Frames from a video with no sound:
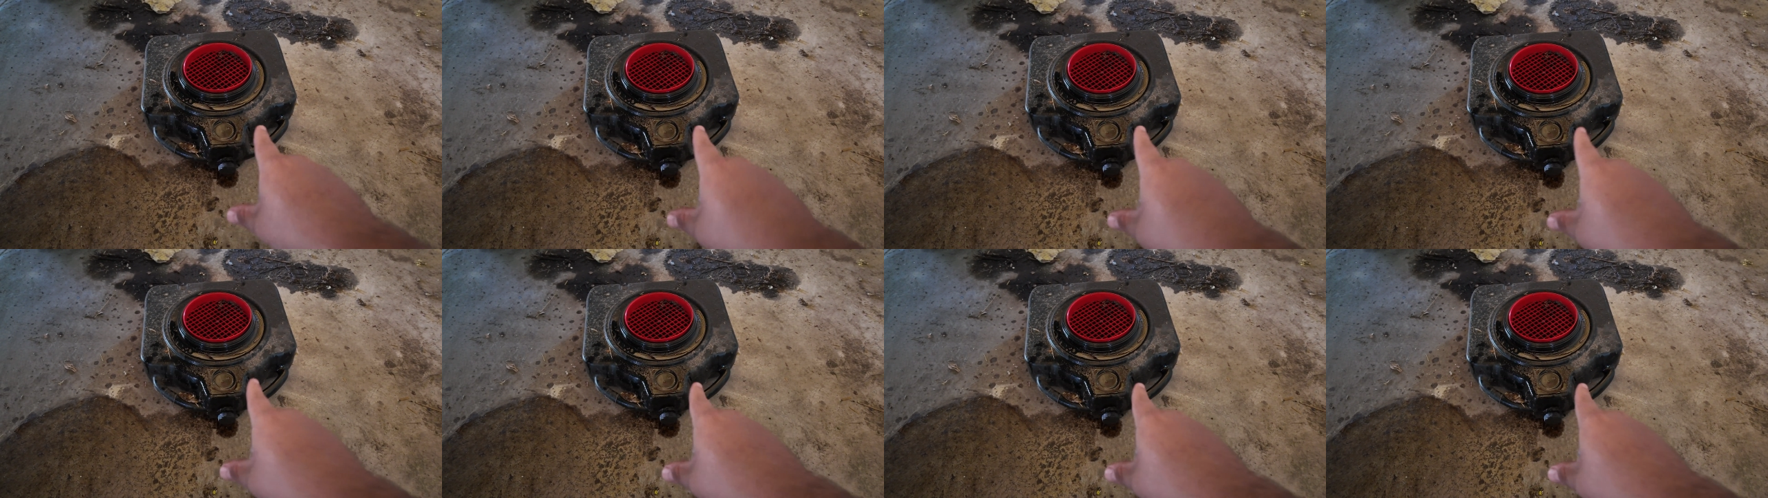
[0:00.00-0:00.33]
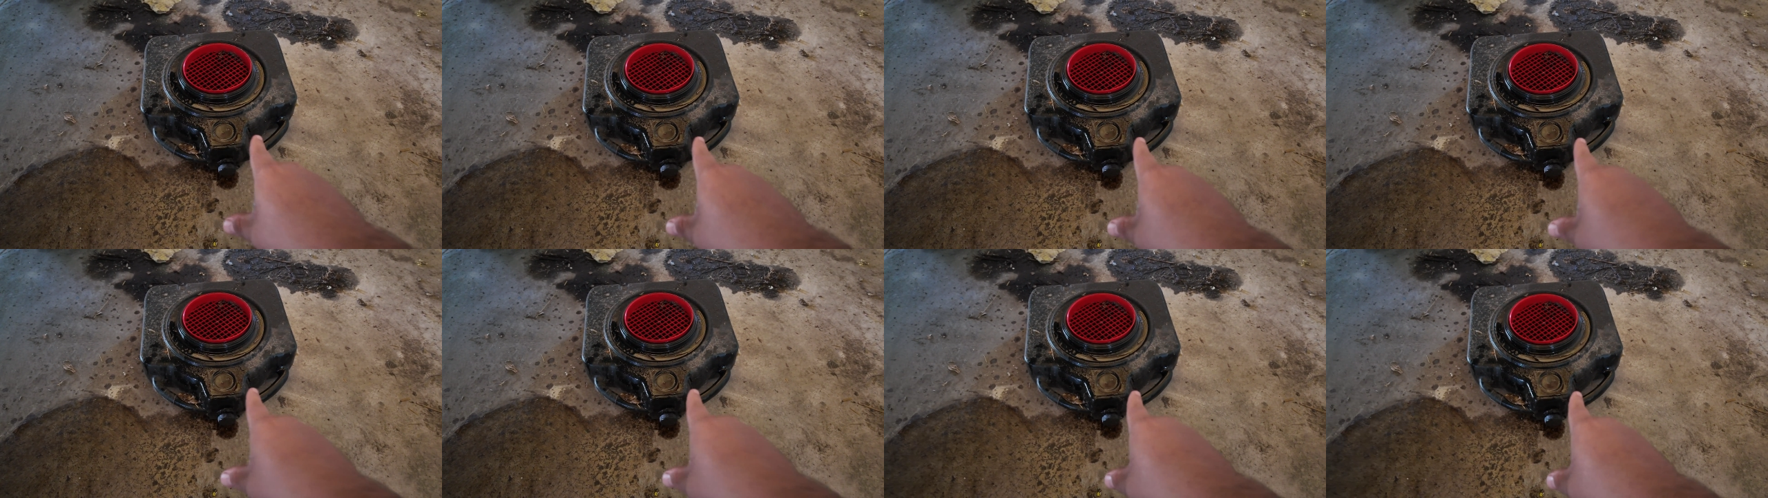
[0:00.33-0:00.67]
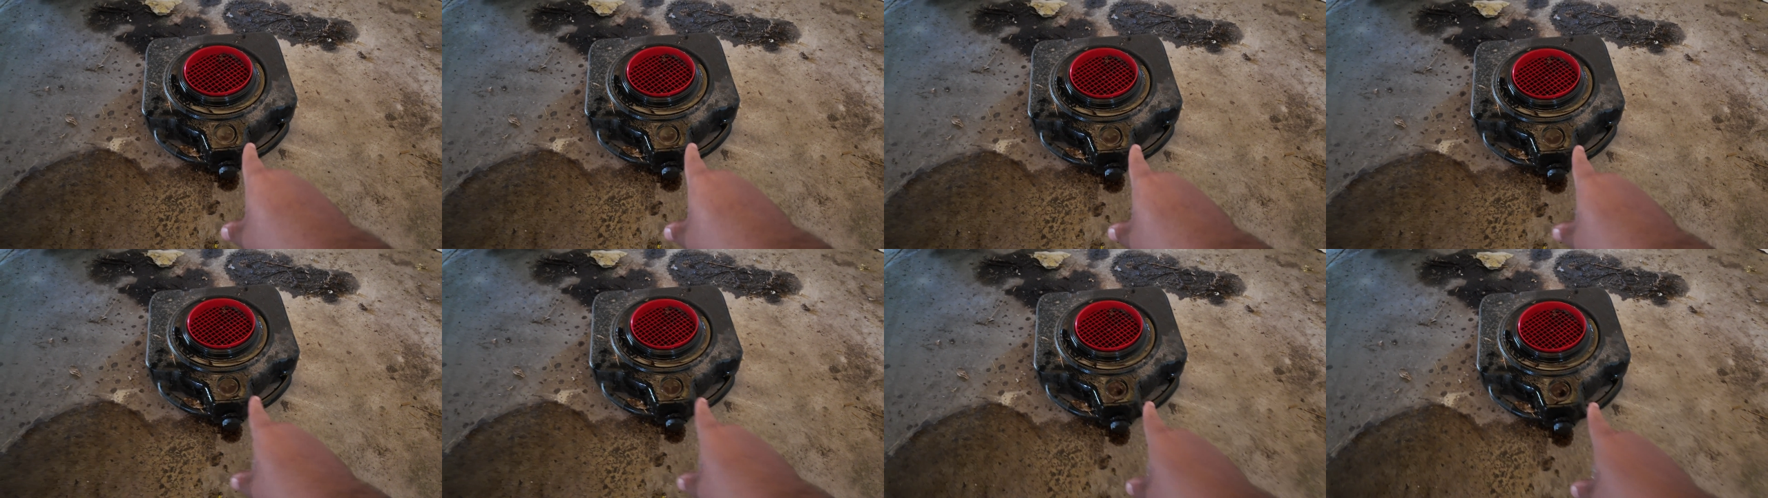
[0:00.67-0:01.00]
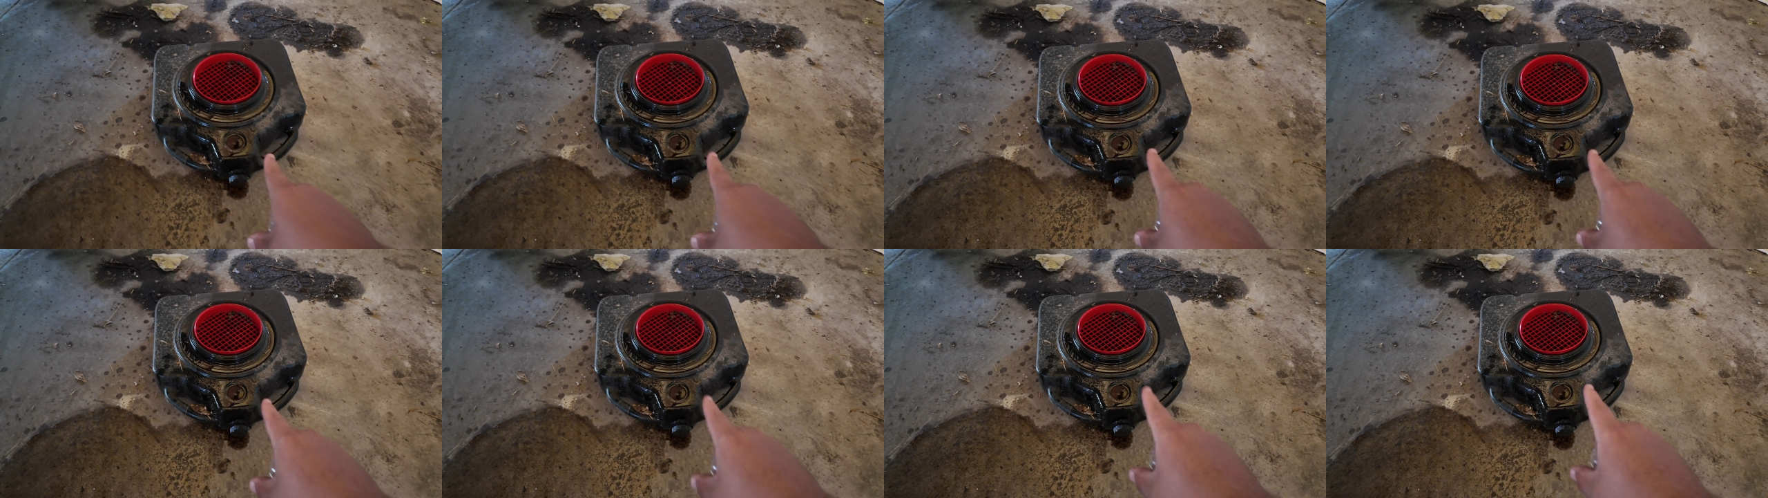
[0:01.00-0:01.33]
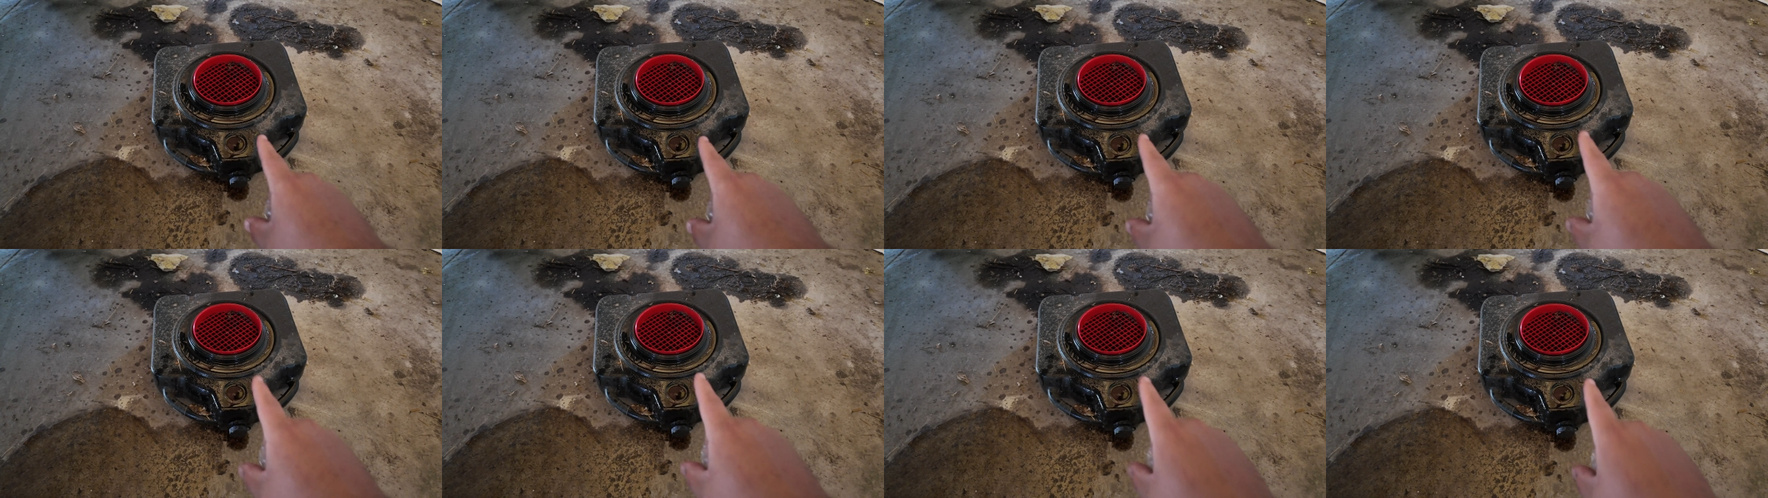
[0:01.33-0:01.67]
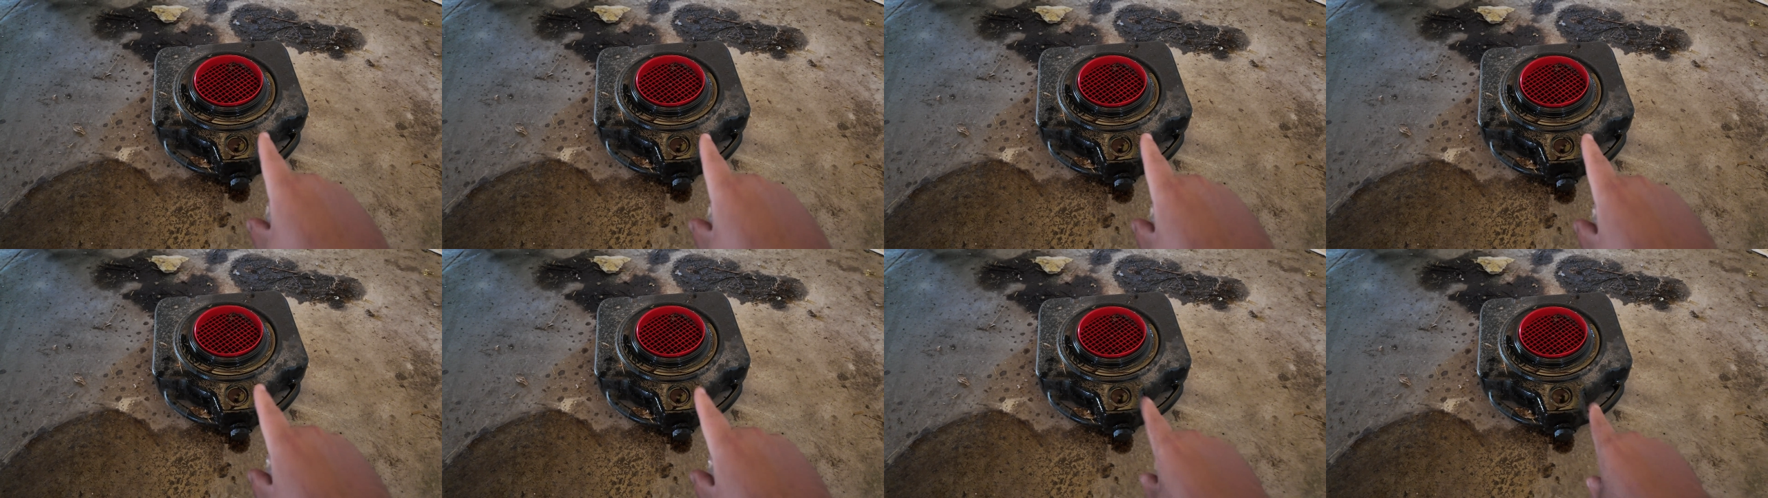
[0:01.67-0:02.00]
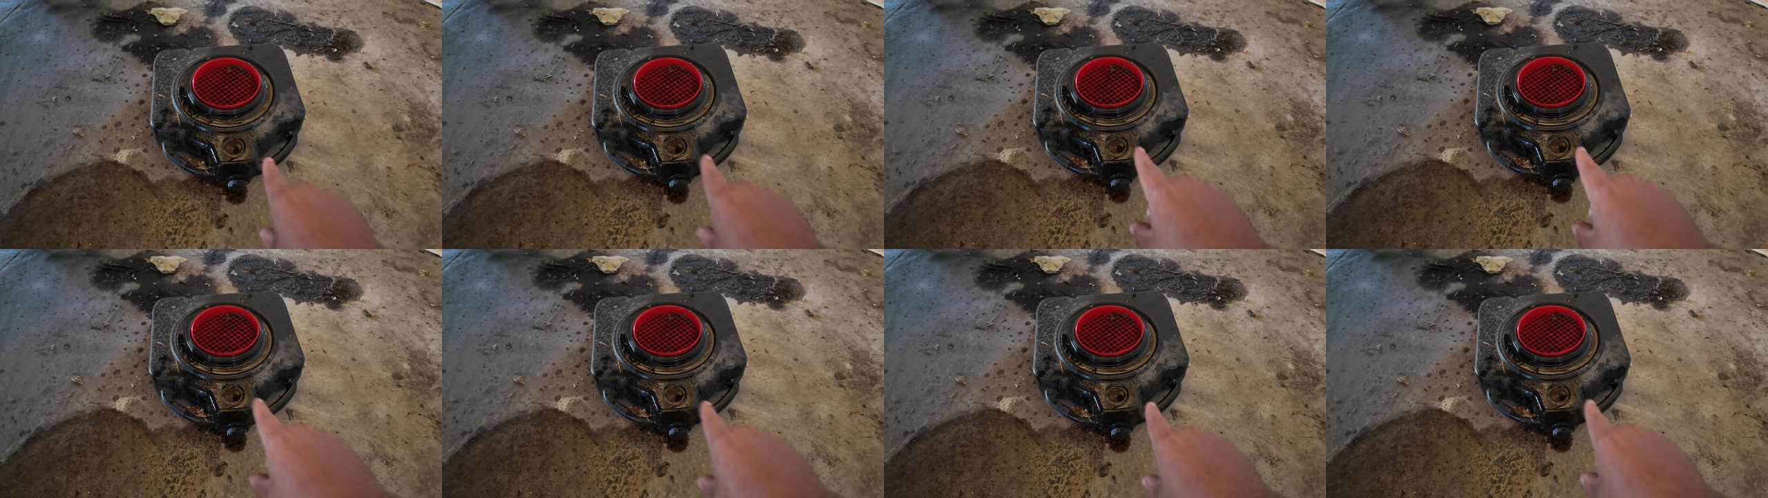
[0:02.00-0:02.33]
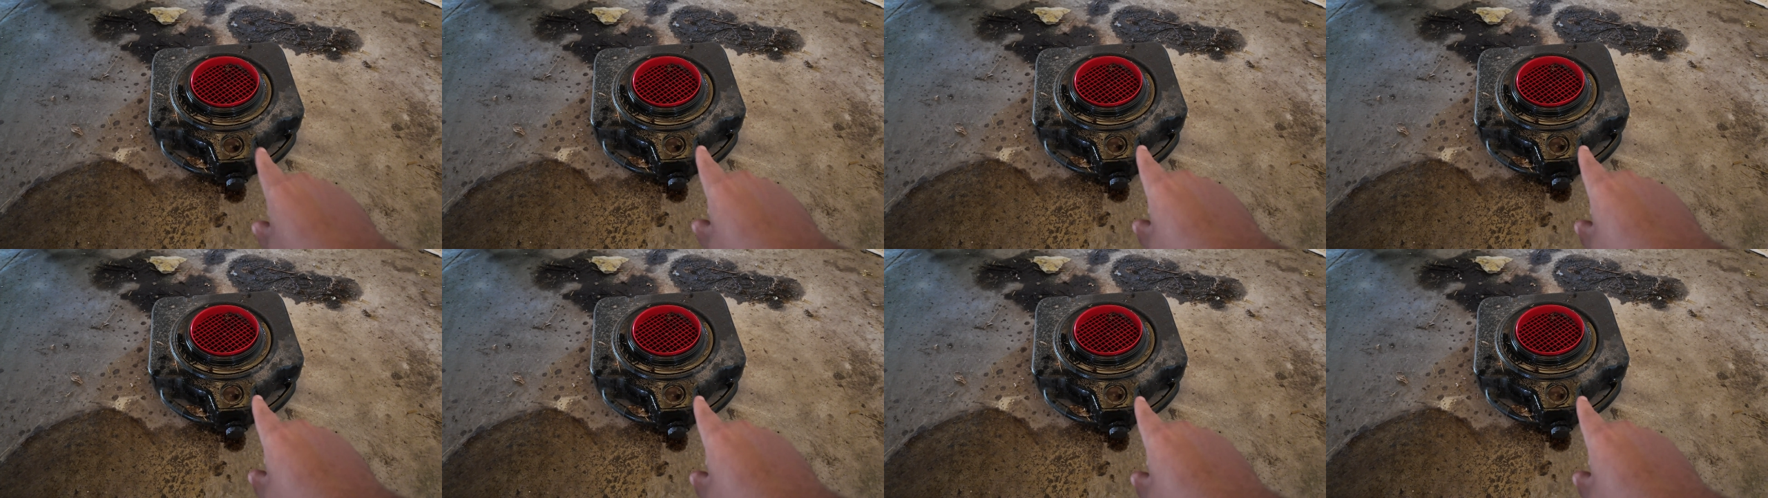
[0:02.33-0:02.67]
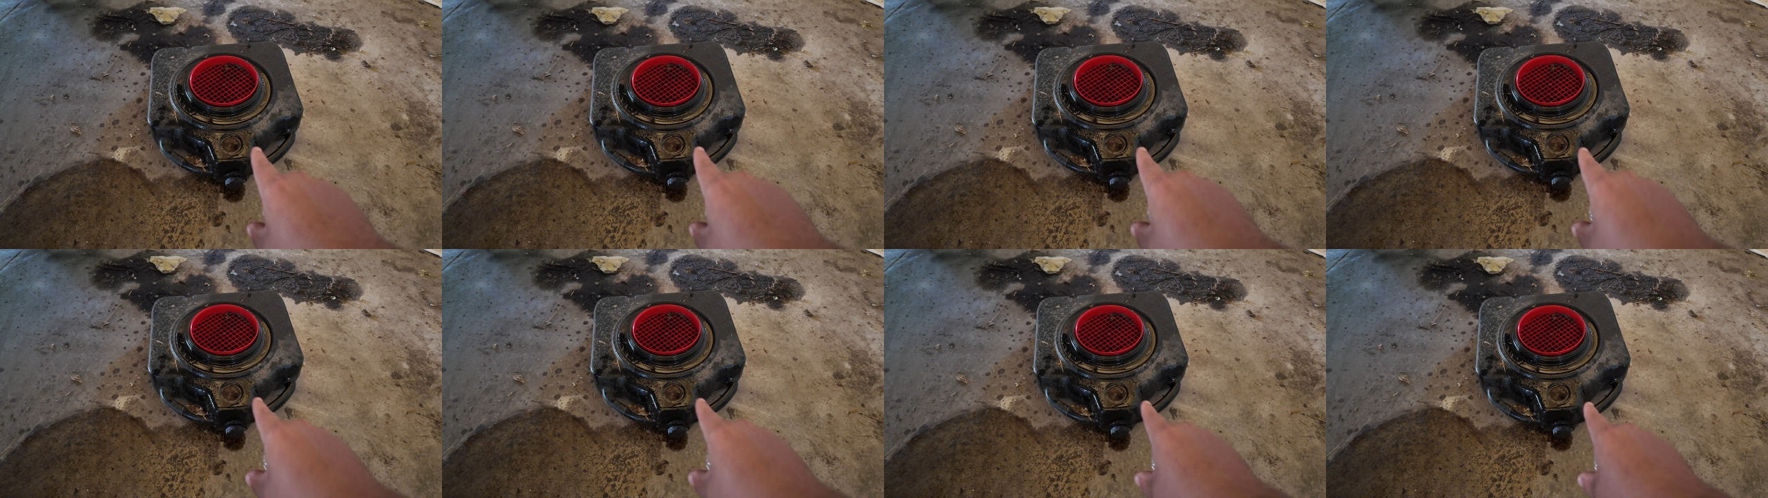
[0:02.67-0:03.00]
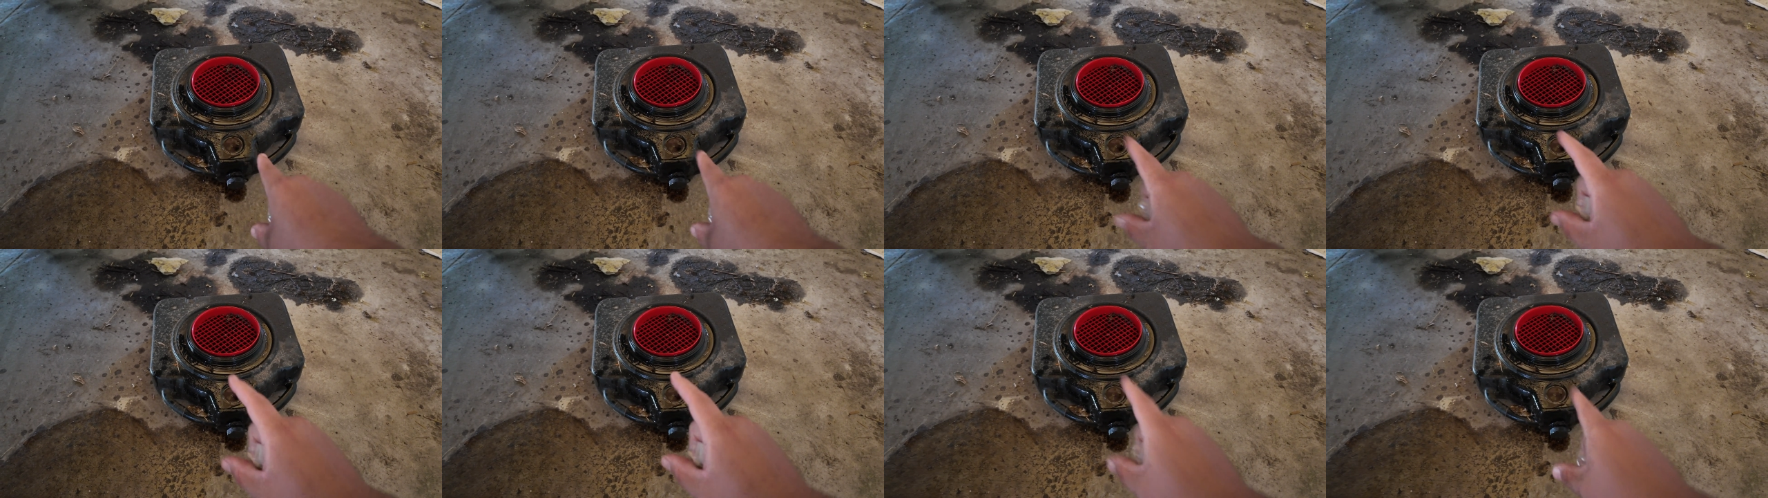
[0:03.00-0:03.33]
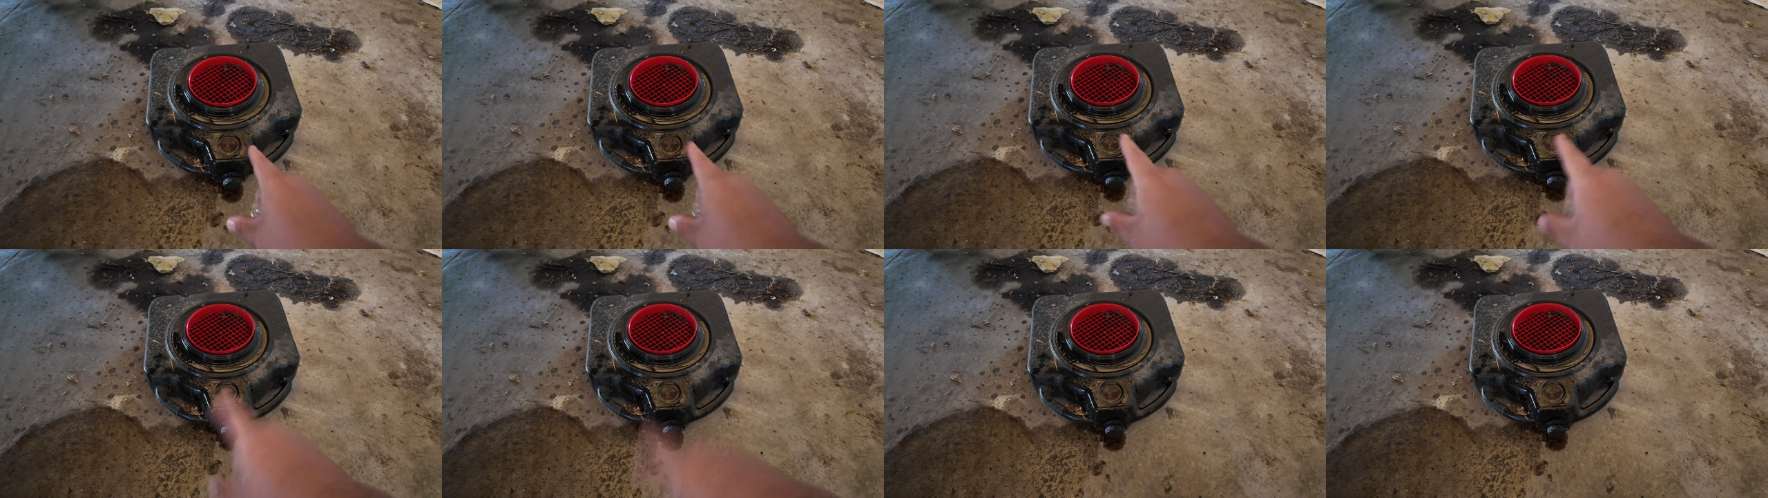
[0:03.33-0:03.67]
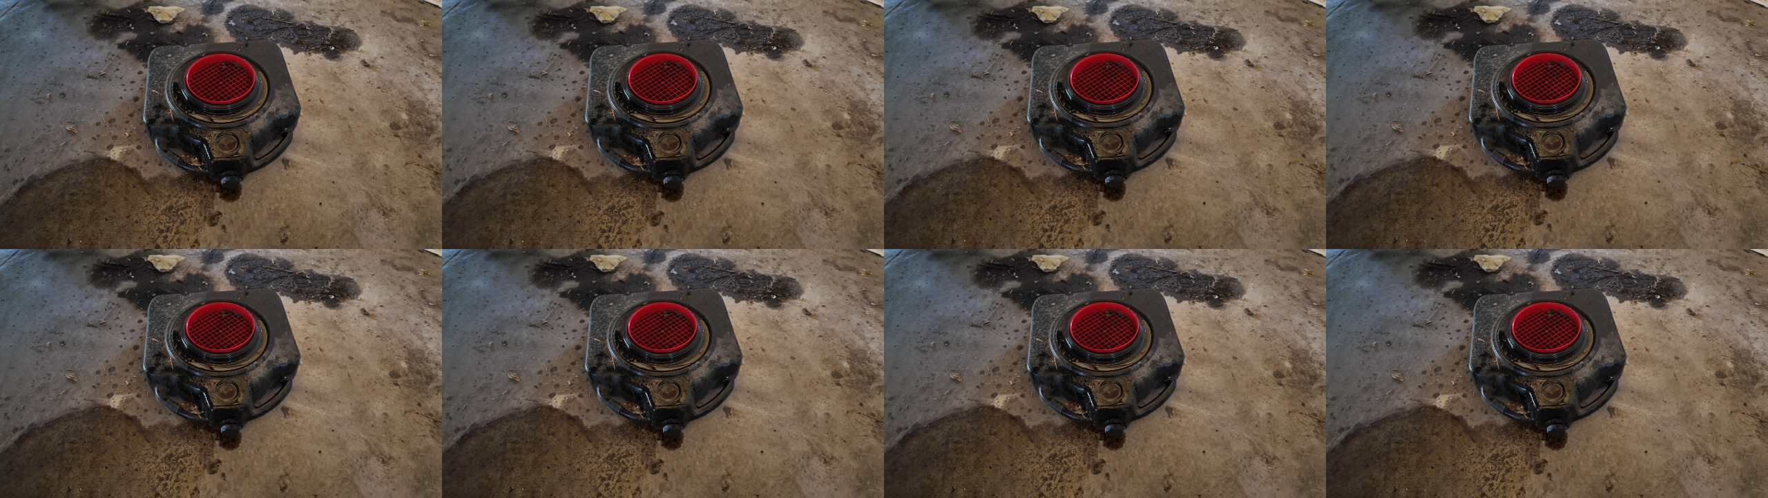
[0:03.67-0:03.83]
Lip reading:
Nobody's mouth can be seen.